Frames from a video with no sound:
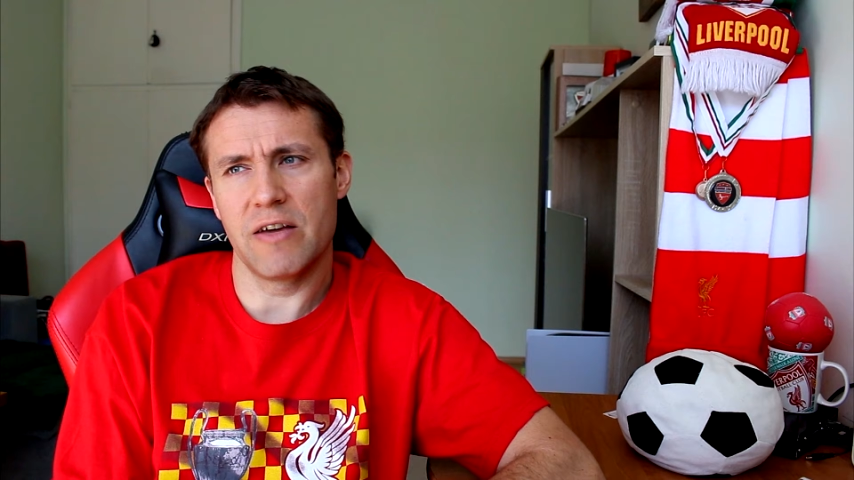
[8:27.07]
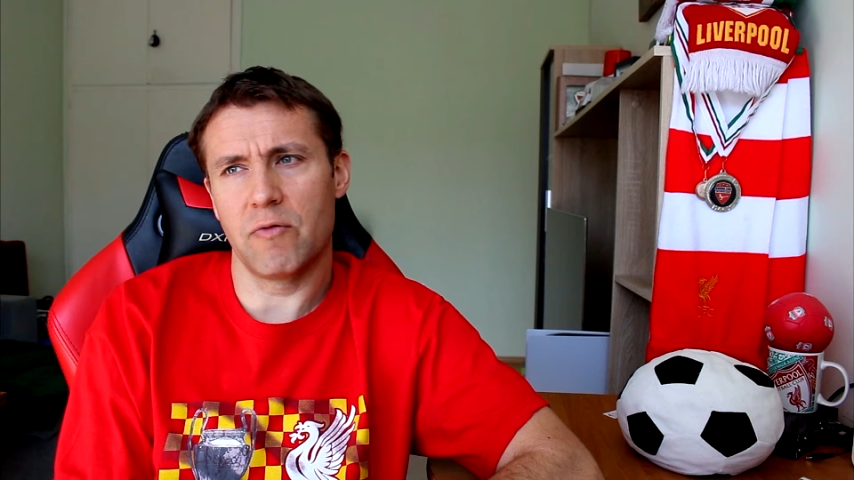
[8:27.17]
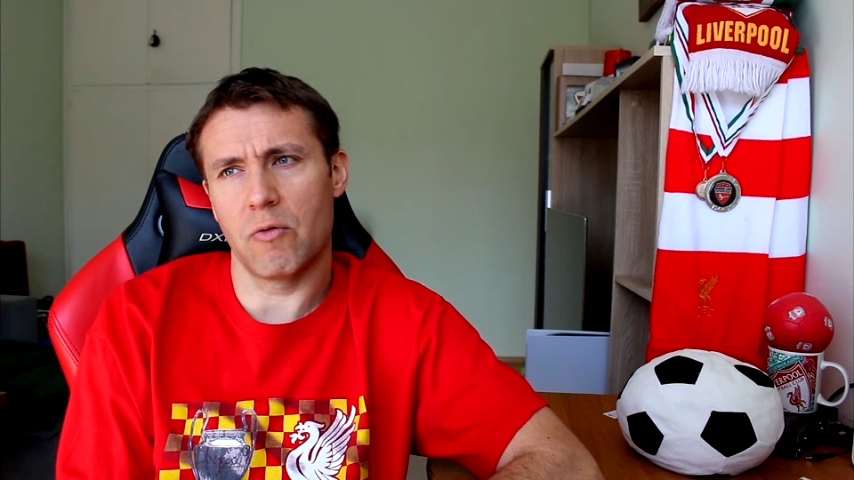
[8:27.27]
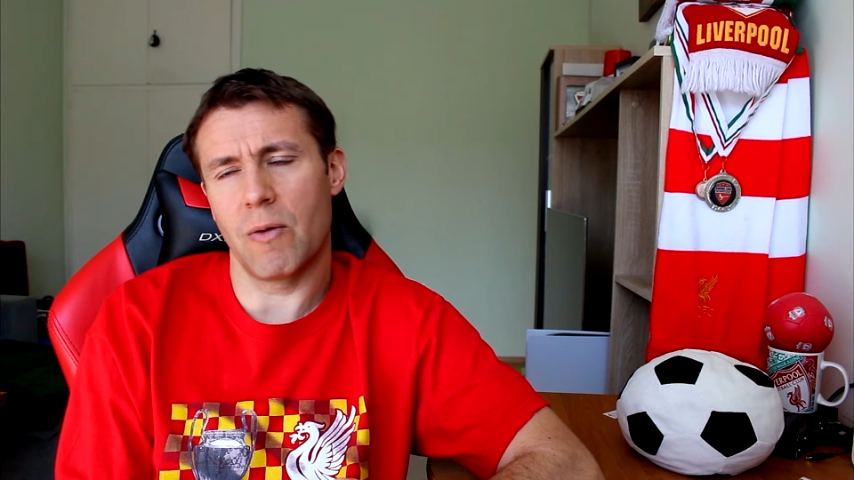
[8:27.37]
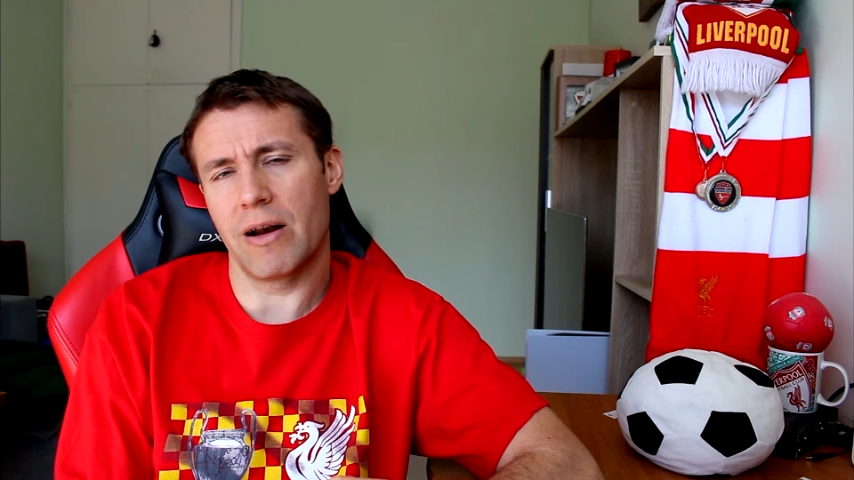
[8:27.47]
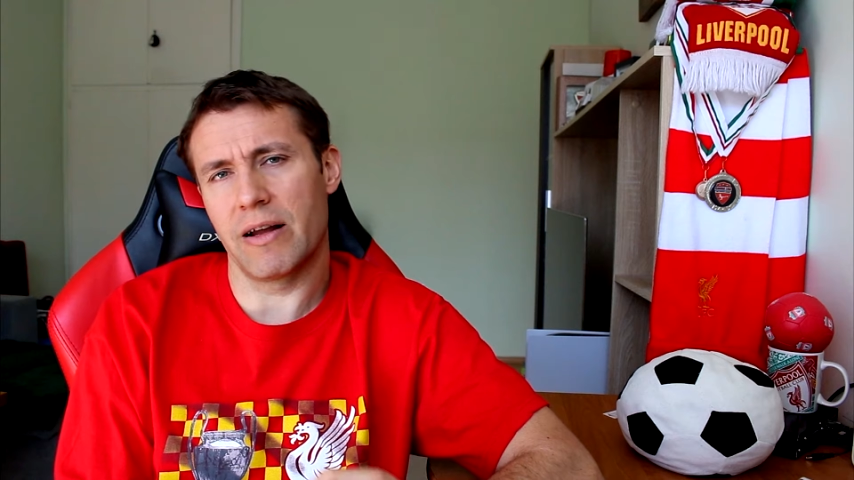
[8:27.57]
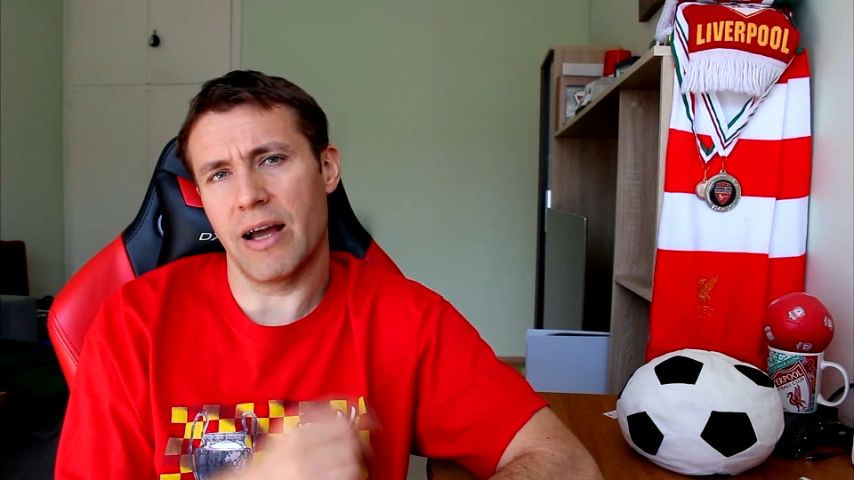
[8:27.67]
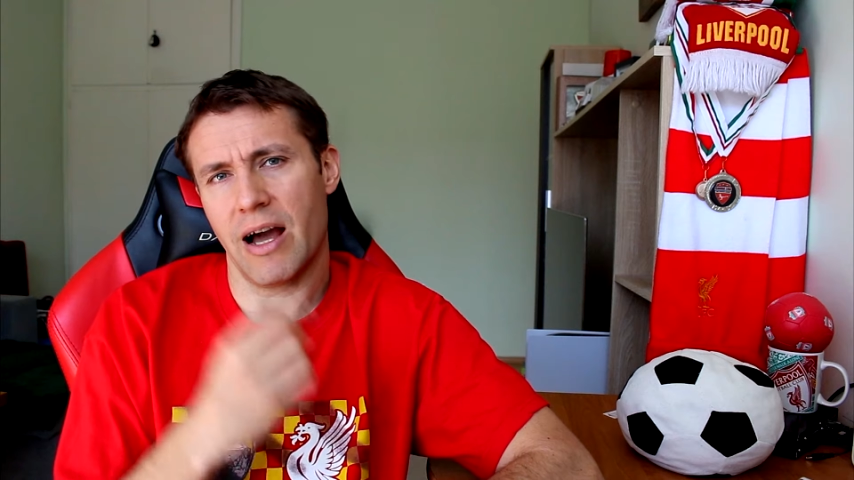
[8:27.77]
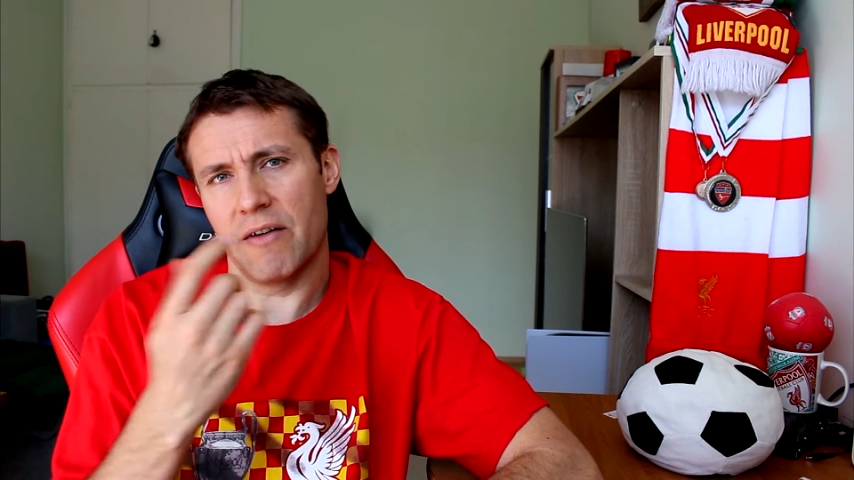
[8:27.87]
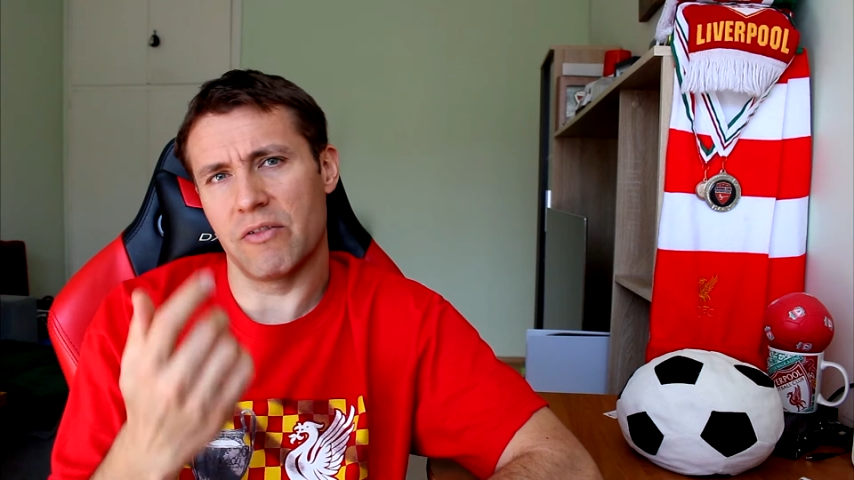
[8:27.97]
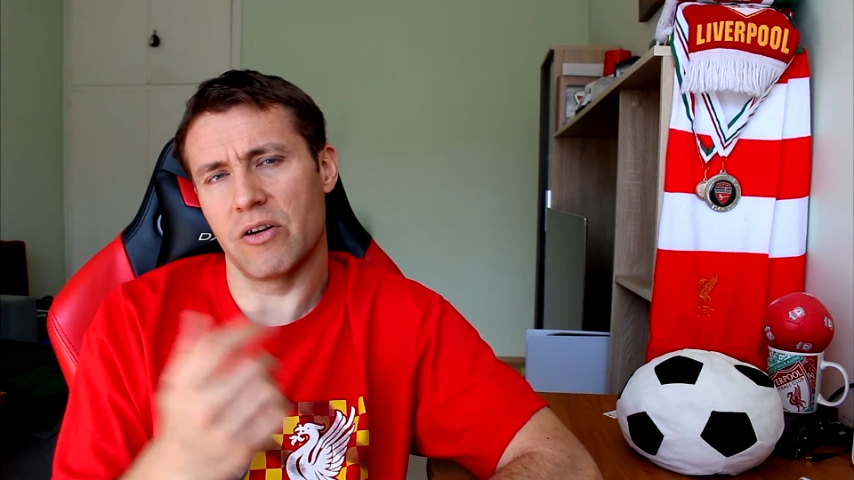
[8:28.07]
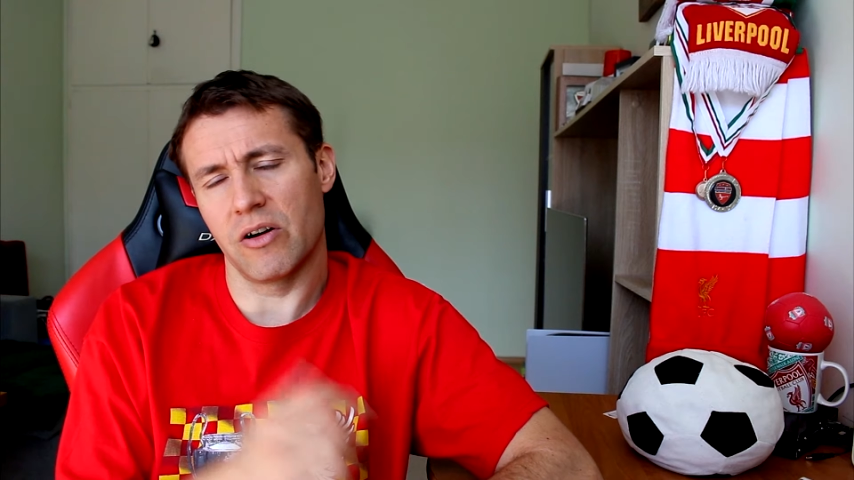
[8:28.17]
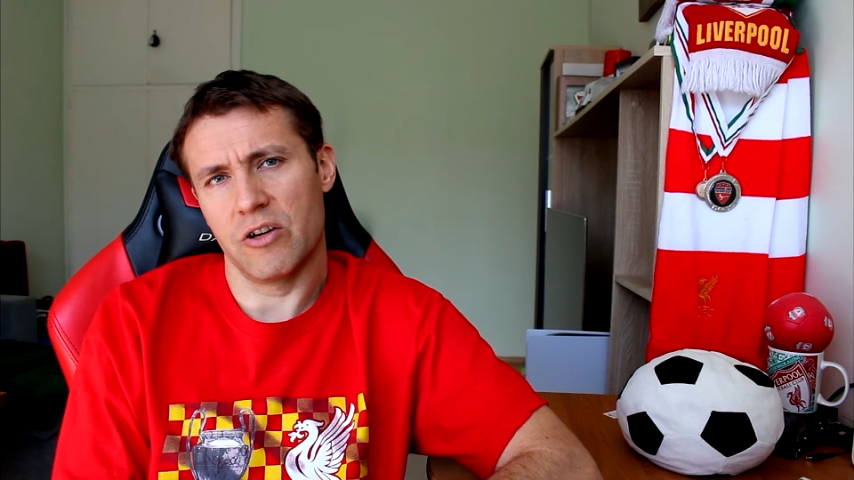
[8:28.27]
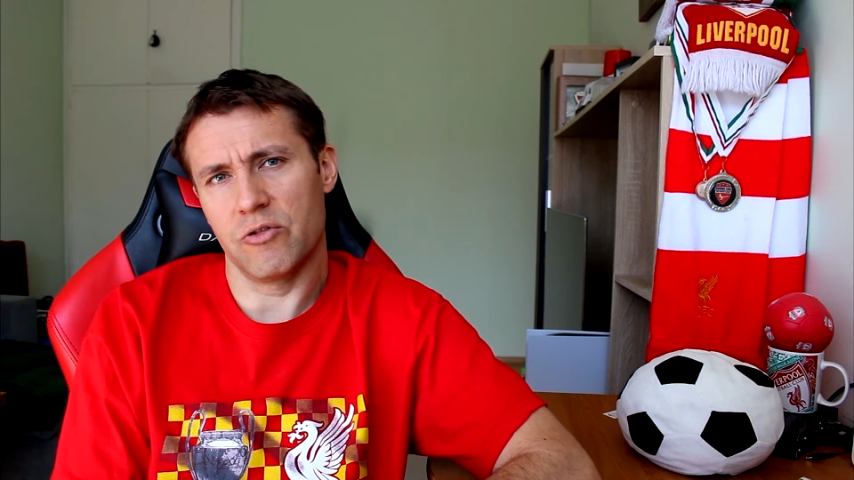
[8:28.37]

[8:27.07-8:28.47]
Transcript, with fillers: even when they have a